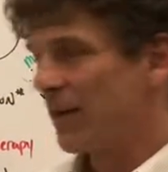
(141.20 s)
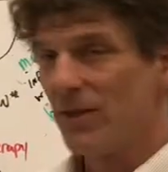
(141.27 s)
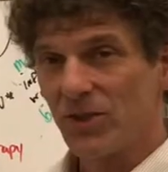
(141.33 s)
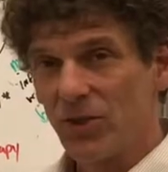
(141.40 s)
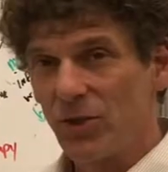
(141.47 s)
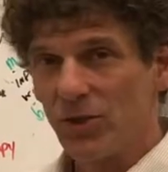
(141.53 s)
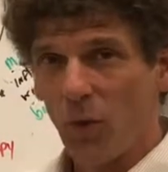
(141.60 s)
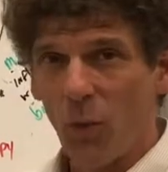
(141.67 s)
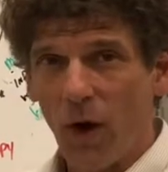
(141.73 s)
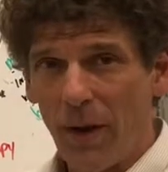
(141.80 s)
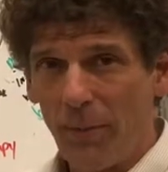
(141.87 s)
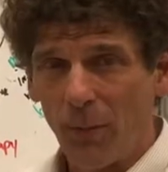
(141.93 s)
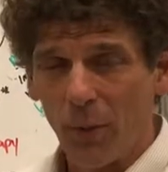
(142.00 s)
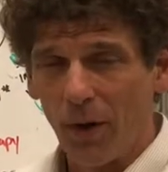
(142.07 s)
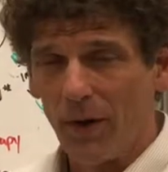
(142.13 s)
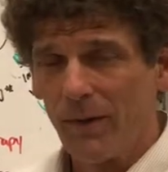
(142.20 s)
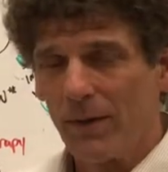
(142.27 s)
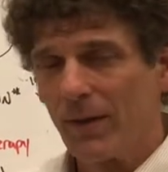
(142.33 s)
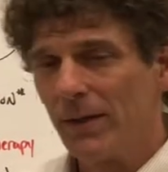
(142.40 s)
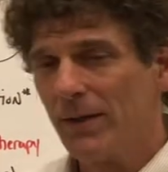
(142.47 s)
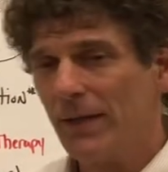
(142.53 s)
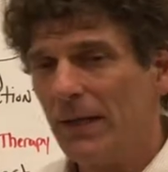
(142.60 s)
us use a whiteboard. We're
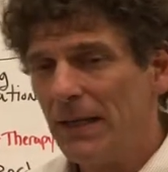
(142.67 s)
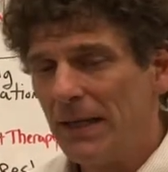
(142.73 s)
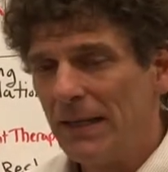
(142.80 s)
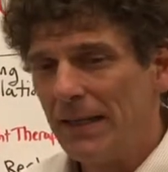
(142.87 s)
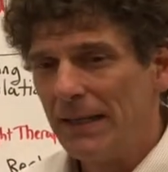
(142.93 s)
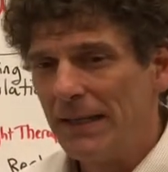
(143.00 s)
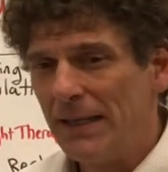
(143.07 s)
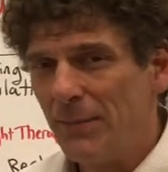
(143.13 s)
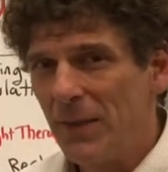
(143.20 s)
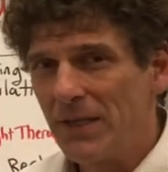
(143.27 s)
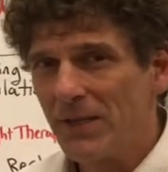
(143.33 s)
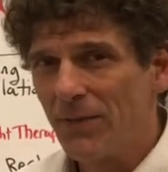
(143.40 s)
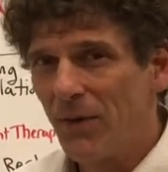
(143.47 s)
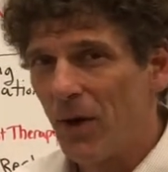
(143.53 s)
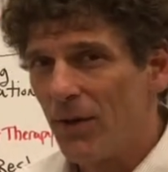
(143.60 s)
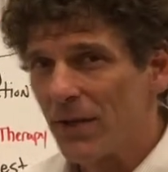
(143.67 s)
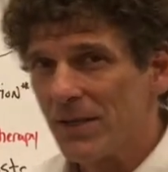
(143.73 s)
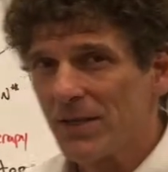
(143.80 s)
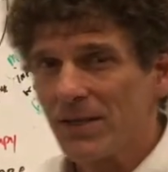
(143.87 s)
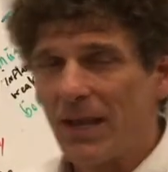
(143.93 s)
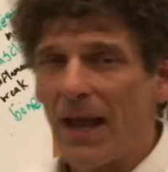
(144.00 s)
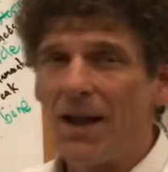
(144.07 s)
in the midst of all this
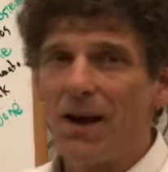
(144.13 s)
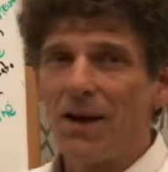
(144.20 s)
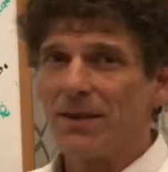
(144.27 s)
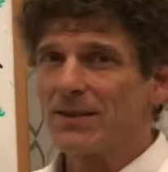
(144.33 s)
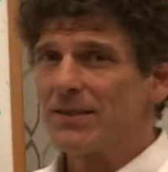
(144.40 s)
chaos,